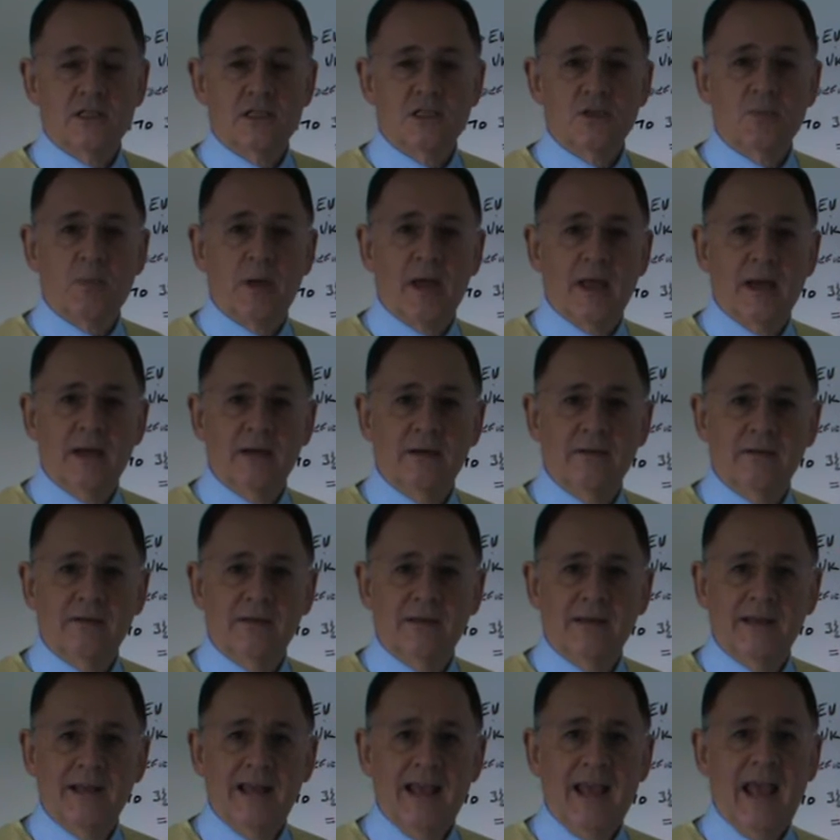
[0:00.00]
Spain.
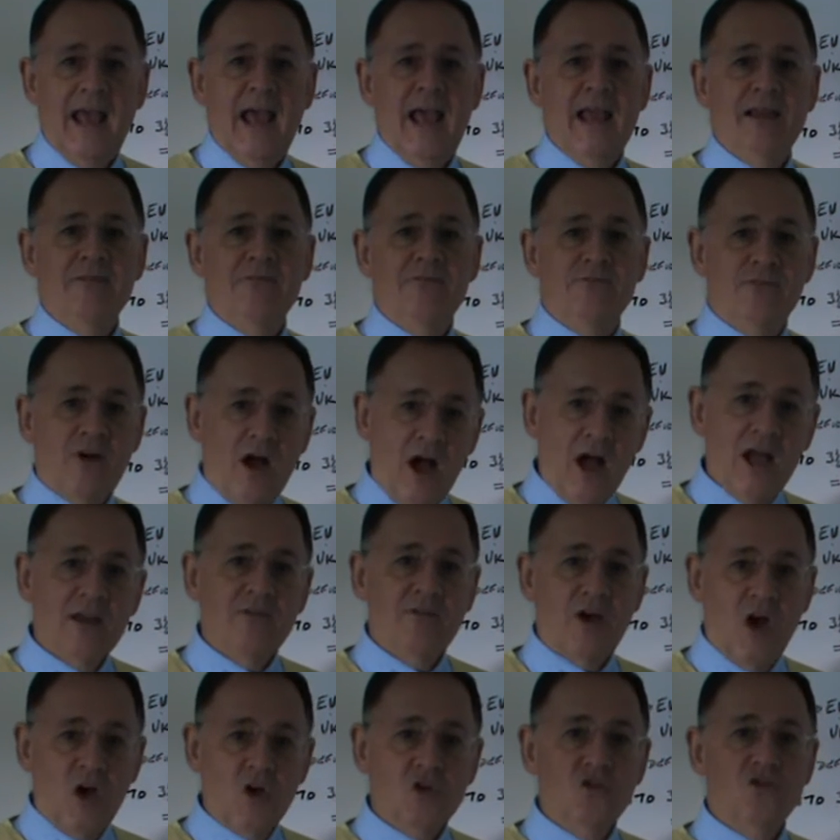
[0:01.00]
A
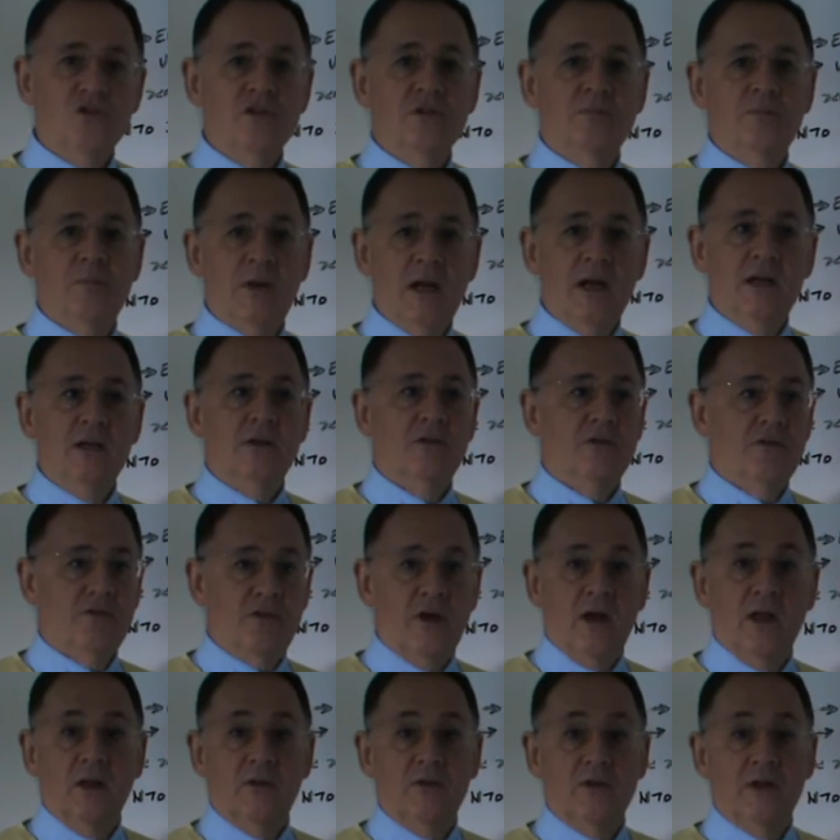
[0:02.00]
500 billion
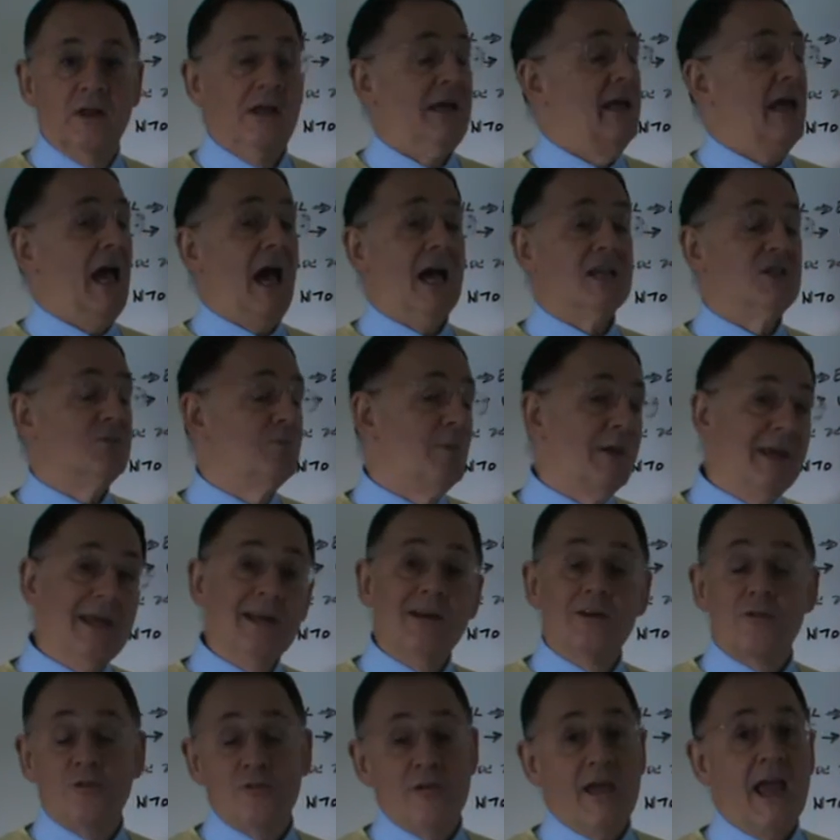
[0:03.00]
fund has been
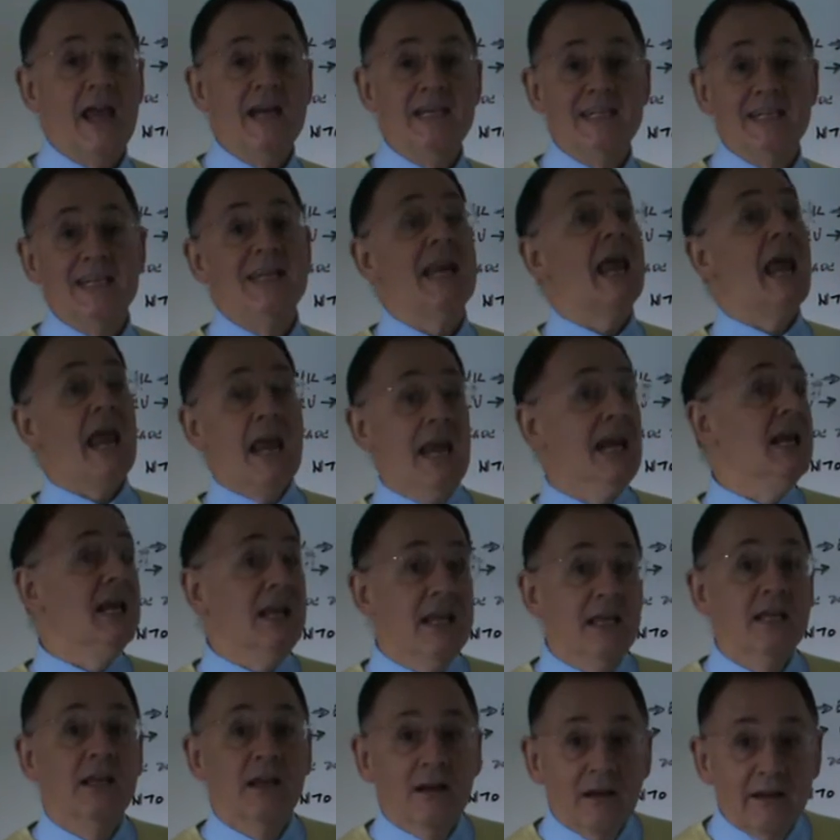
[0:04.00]
created
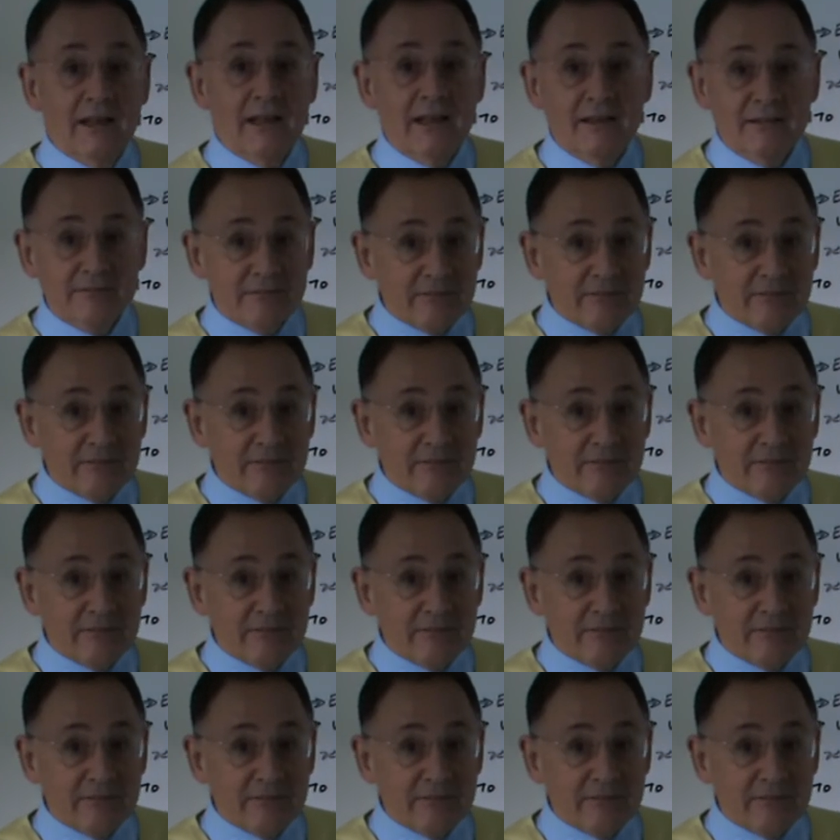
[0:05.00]
illegally